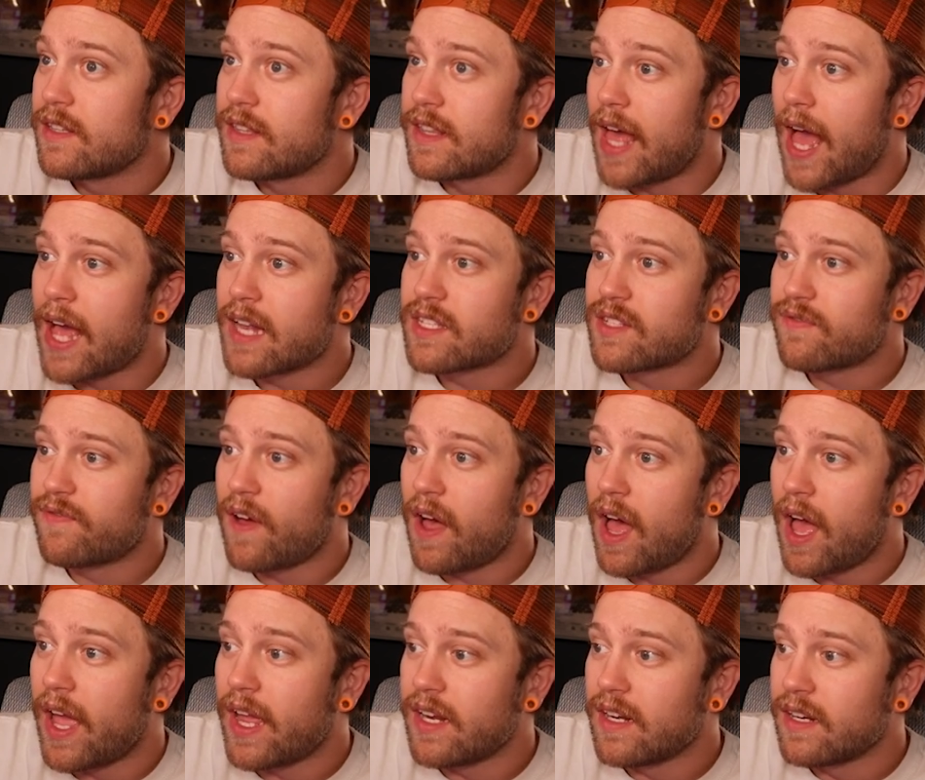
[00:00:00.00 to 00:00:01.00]
That's
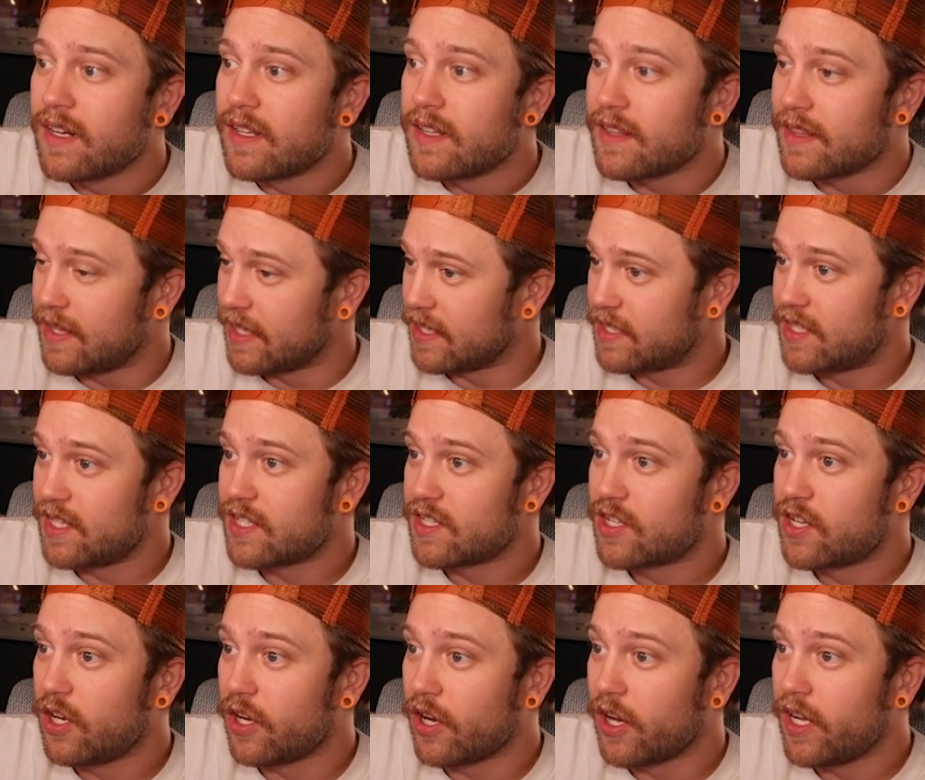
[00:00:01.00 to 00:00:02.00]
fine. This is
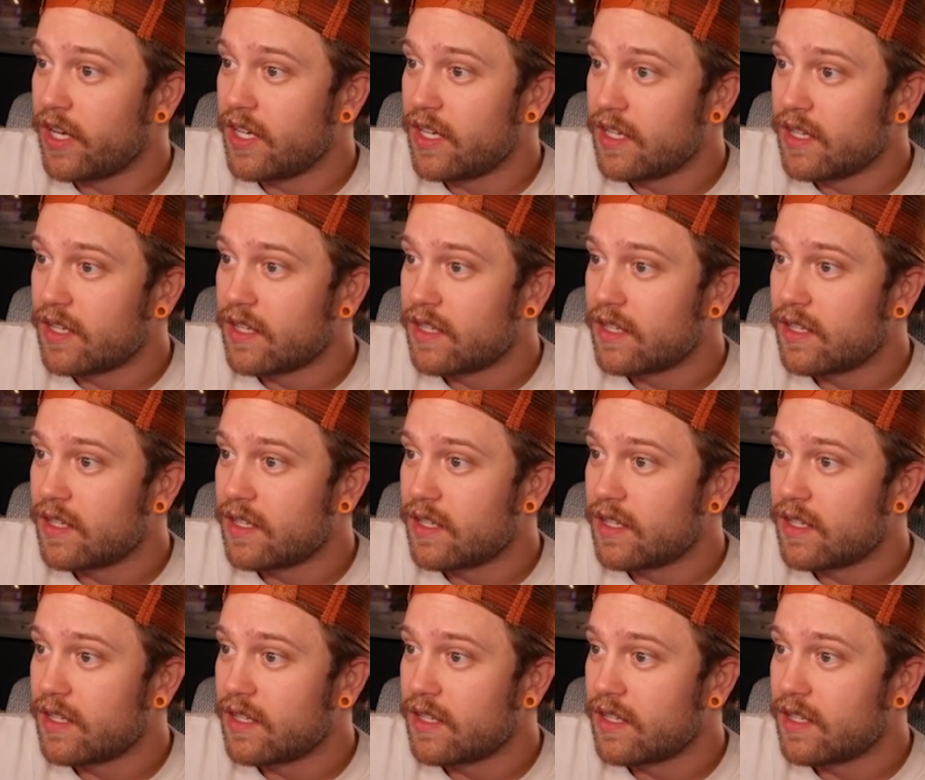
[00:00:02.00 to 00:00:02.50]
good.